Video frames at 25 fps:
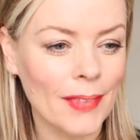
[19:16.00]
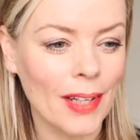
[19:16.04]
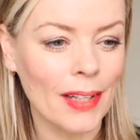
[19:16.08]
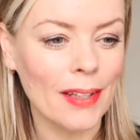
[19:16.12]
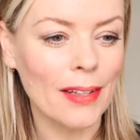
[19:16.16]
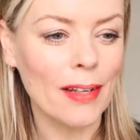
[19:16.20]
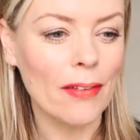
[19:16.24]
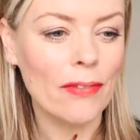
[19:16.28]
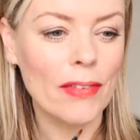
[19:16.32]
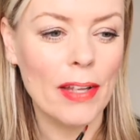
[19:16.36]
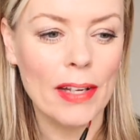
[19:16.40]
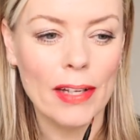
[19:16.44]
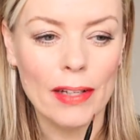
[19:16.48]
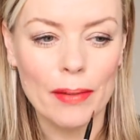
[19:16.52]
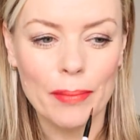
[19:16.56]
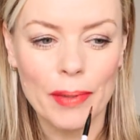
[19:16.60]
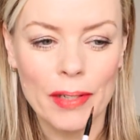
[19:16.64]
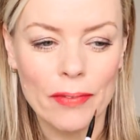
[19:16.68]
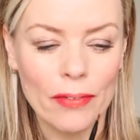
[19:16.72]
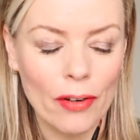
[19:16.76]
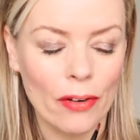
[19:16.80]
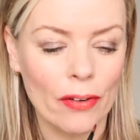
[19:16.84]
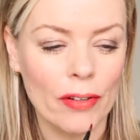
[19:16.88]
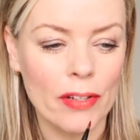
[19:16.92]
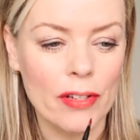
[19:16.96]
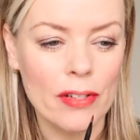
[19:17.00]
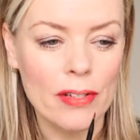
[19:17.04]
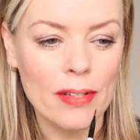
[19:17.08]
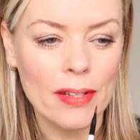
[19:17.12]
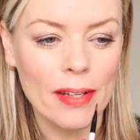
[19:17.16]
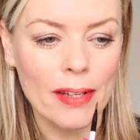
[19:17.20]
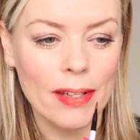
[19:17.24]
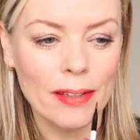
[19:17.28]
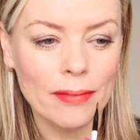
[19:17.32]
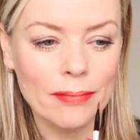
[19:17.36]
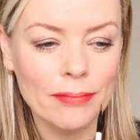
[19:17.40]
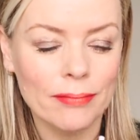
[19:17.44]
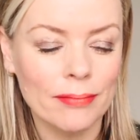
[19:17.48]
I love that little bit of orange
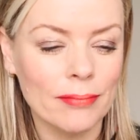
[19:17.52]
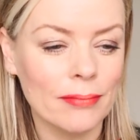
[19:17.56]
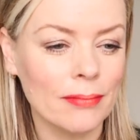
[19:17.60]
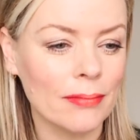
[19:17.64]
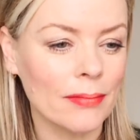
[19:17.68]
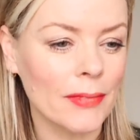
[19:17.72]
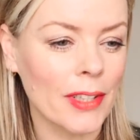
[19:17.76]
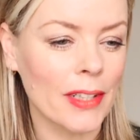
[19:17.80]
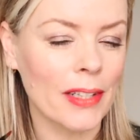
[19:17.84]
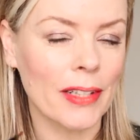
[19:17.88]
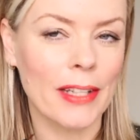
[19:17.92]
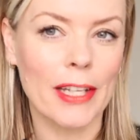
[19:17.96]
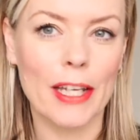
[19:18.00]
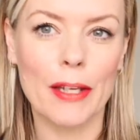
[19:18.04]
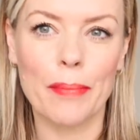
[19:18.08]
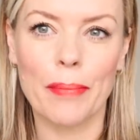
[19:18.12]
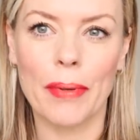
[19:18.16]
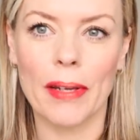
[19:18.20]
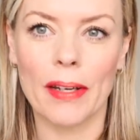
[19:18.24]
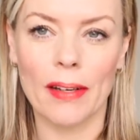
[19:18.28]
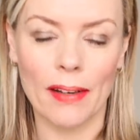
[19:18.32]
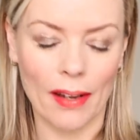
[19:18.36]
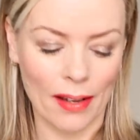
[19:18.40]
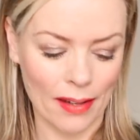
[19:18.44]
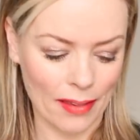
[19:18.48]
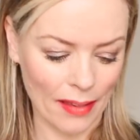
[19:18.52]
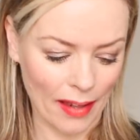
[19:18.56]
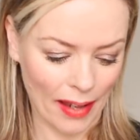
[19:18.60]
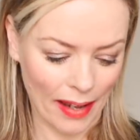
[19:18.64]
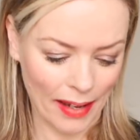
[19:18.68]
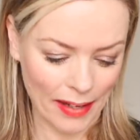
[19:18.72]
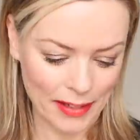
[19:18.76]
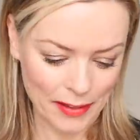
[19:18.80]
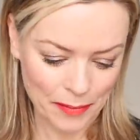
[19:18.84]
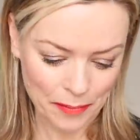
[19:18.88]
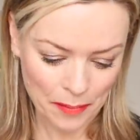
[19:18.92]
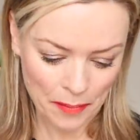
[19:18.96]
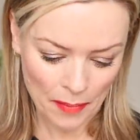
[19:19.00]
there. I'm going to keep it like
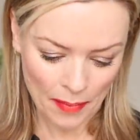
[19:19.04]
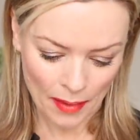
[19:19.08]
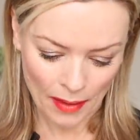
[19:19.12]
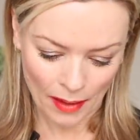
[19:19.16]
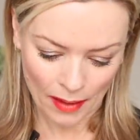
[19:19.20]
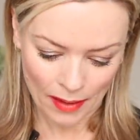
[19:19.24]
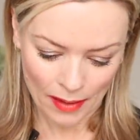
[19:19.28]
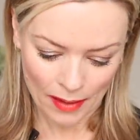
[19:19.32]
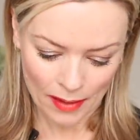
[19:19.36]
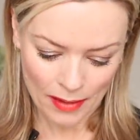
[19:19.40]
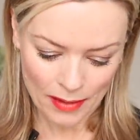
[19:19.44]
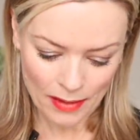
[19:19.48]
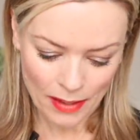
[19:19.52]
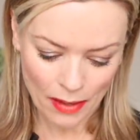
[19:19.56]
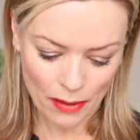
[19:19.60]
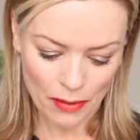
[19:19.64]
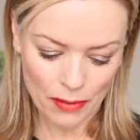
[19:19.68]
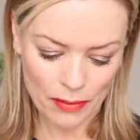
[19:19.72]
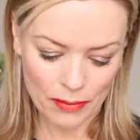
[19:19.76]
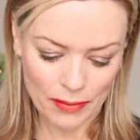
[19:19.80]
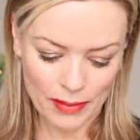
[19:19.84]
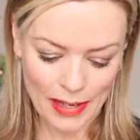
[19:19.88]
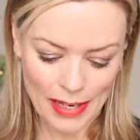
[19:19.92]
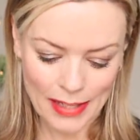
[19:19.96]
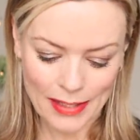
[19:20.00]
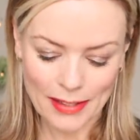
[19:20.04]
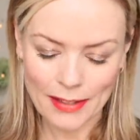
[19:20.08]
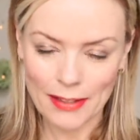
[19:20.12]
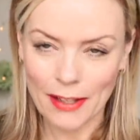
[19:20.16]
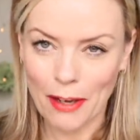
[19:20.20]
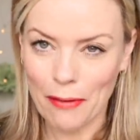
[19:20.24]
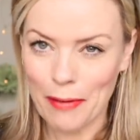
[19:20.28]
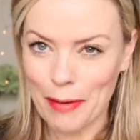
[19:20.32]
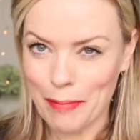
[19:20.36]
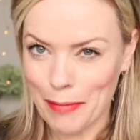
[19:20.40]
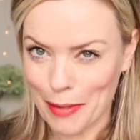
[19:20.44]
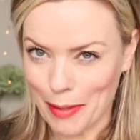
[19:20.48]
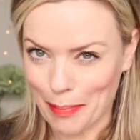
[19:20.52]
that. So let's
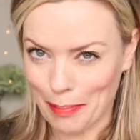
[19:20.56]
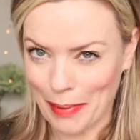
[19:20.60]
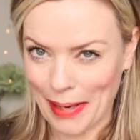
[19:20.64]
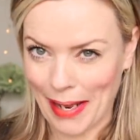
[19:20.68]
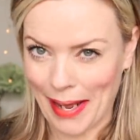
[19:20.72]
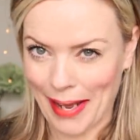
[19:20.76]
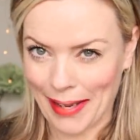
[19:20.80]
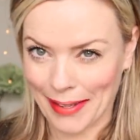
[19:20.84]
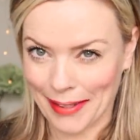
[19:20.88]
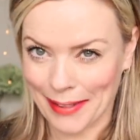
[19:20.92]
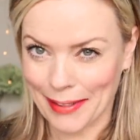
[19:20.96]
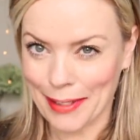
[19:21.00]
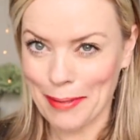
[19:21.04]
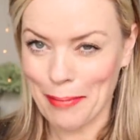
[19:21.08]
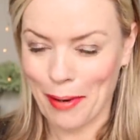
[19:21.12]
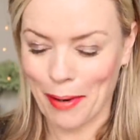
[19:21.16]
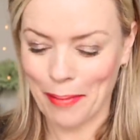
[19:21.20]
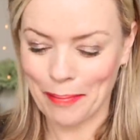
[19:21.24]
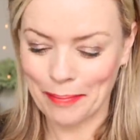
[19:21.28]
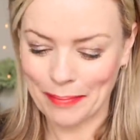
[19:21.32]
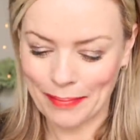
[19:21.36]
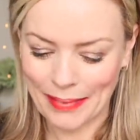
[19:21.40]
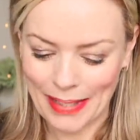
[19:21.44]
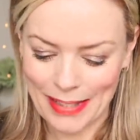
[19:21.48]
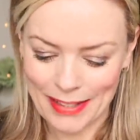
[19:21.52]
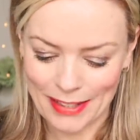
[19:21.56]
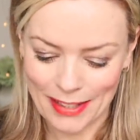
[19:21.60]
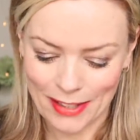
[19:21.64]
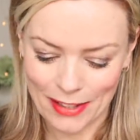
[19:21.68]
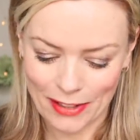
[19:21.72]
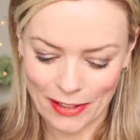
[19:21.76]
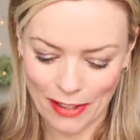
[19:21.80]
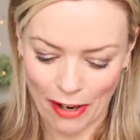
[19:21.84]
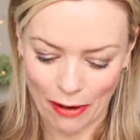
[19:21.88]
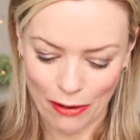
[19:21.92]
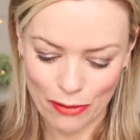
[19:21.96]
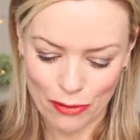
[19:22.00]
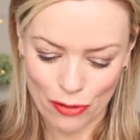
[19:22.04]
go in with the black. Come on, let's
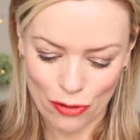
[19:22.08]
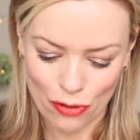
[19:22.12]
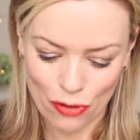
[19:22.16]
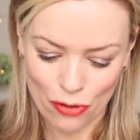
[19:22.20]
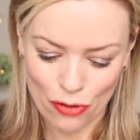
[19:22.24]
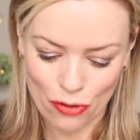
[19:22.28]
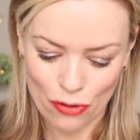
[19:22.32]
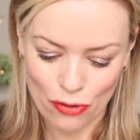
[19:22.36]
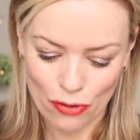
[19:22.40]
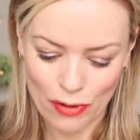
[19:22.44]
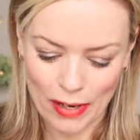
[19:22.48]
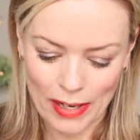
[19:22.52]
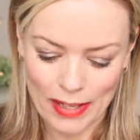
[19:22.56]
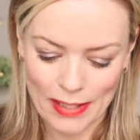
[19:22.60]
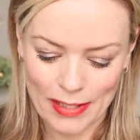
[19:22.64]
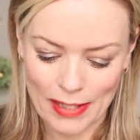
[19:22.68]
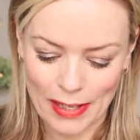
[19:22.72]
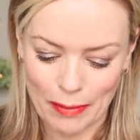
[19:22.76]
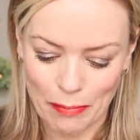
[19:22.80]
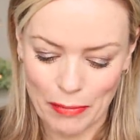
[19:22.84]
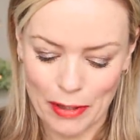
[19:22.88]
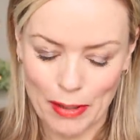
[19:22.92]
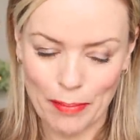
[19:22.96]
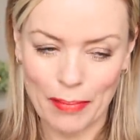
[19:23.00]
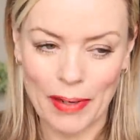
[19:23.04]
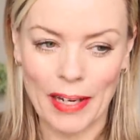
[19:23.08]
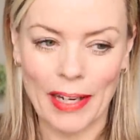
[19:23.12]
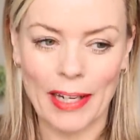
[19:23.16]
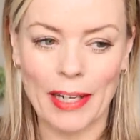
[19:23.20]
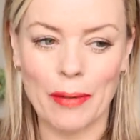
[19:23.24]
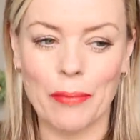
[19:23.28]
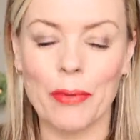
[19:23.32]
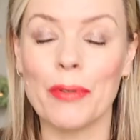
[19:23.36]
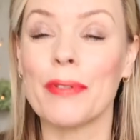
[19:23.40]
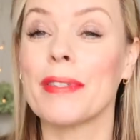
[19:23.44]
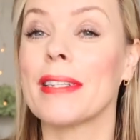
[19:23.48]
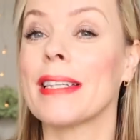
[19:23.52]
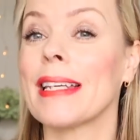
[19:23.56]
just go straight in with the black
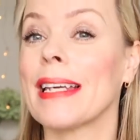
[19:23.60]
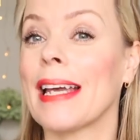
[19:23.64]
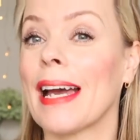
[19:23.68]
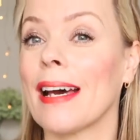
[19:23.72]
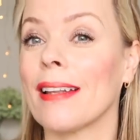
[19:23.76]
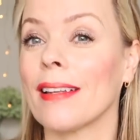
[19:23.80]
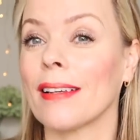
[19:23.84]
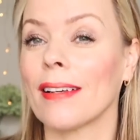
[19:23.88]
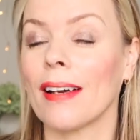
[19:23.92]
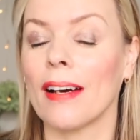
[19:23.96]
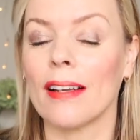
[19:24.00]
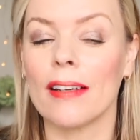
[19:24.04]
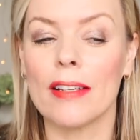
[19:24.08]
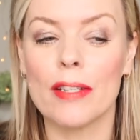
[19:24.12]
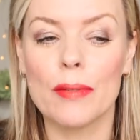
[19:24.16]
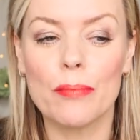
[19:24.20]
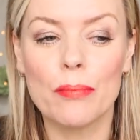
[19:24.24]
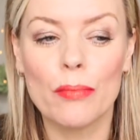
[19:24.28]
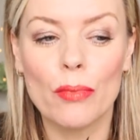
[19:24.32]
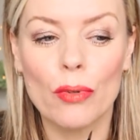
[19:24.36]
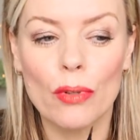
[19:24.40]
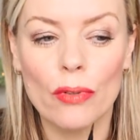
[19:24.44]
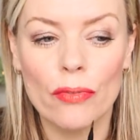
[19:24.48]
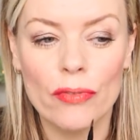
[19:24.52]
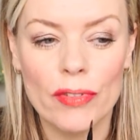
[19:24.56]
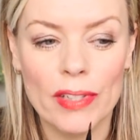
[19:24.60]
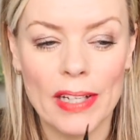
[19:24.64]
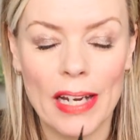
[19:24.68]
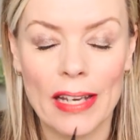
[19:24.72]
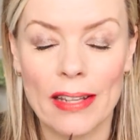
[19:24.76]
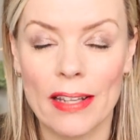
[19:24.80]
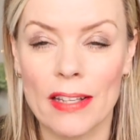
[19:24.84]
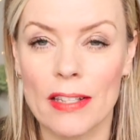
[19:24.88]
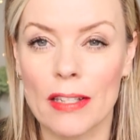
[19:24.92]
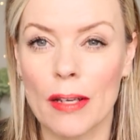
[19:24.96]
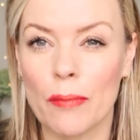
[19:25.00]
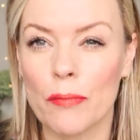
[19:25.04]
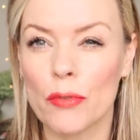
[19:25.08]
and we'll see how the colours morph
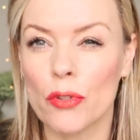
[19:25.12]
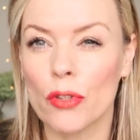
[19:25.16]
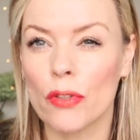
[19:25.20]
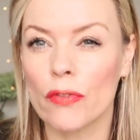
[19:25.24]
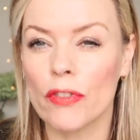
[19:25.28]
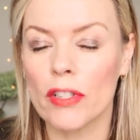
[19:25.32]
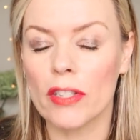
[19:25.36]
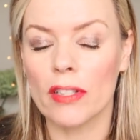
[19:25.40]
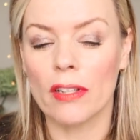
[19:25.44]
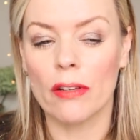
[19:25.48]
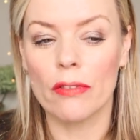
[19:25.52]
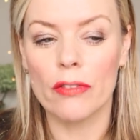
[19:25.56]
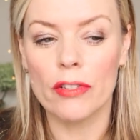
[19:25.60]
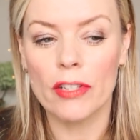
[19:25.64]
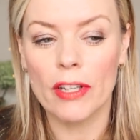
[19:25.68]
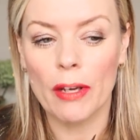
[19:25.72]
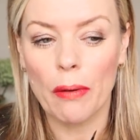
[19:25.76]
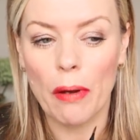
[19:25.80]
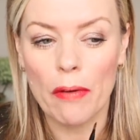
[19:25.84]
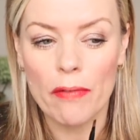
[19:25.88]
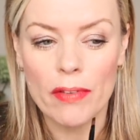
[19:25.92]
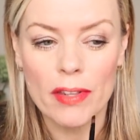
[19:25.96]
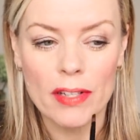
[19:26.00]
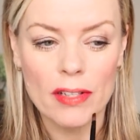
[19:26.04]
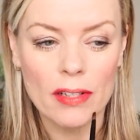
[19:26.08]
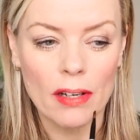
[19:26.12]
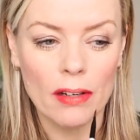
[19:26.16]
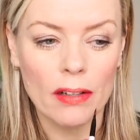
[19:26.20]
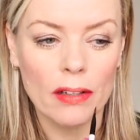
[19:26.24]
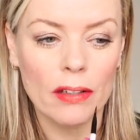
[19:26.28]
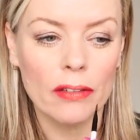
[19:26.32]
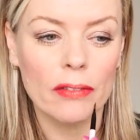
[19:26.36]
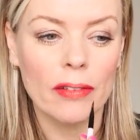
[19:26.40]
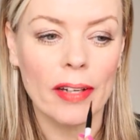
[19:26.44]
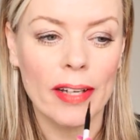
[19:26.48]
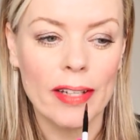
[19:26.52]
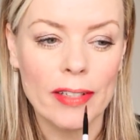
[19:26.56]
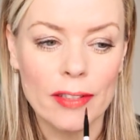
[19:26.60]
together. So I'm sort of just going to go over the
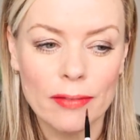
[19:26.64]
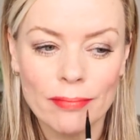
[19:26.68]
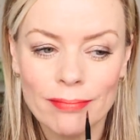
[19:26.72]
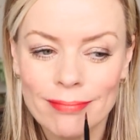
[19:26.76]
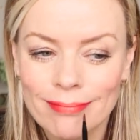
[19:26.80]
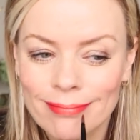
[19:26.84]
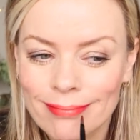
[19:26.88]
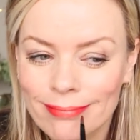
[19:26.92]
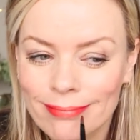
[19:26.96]
darker red.